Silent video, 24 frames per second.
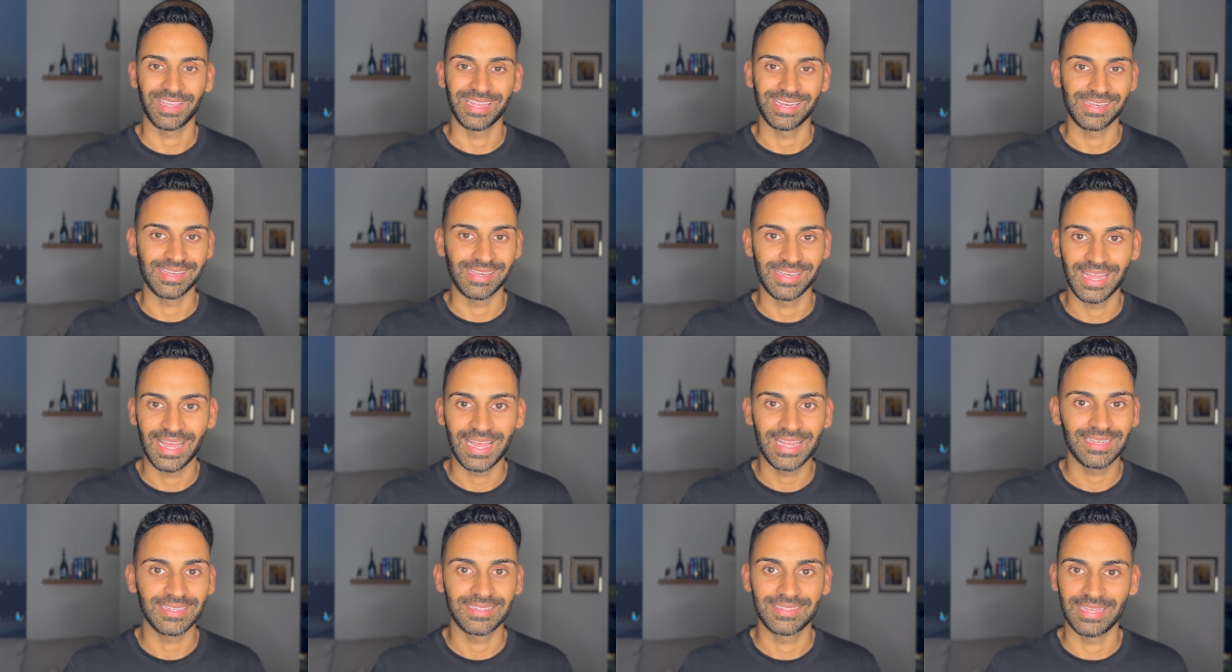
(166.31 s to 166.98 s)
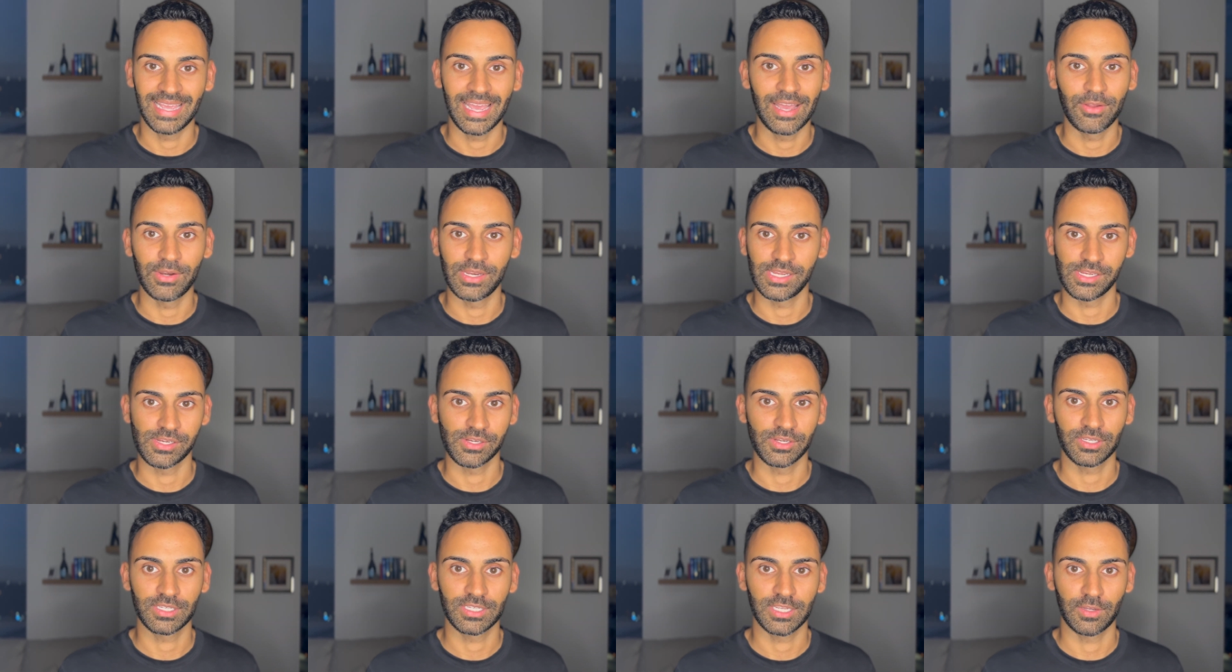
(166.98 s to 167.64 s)
and not doubting
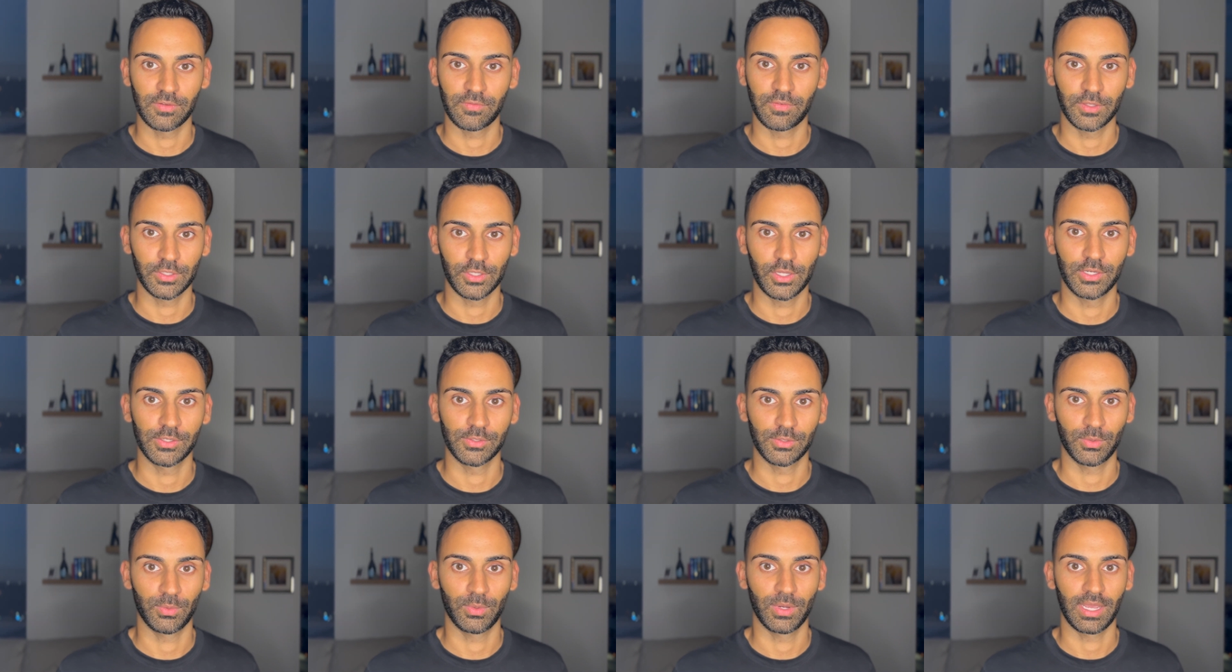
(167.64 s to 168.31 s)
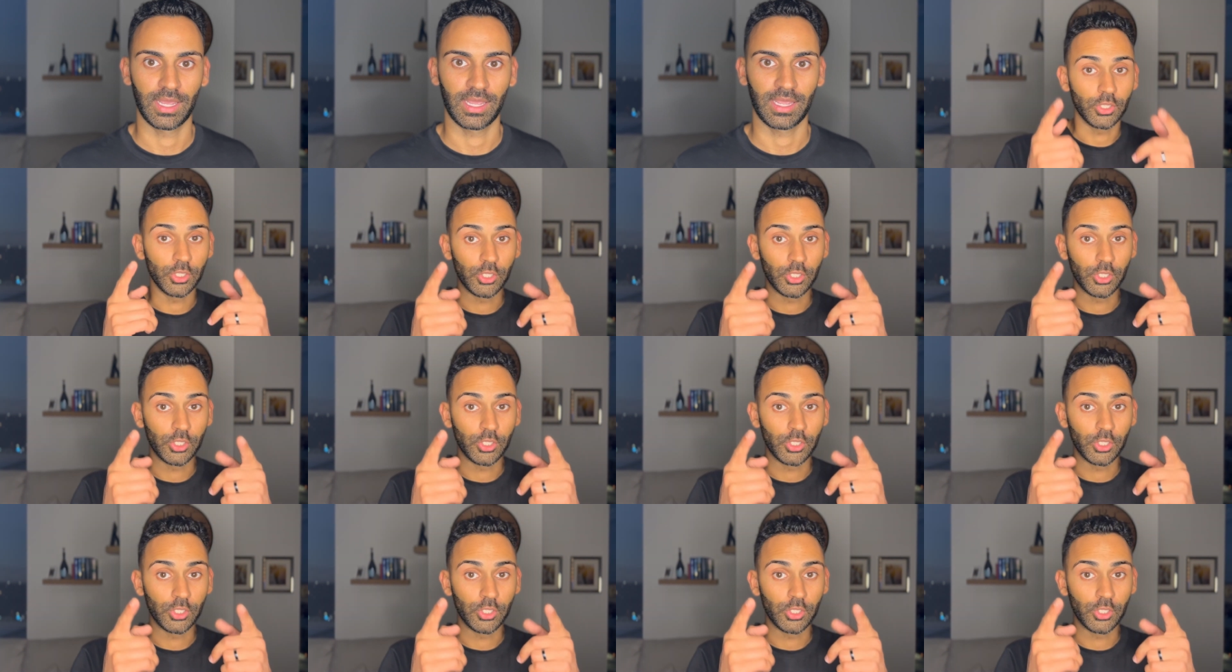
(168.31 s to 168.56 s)
yourself along the way.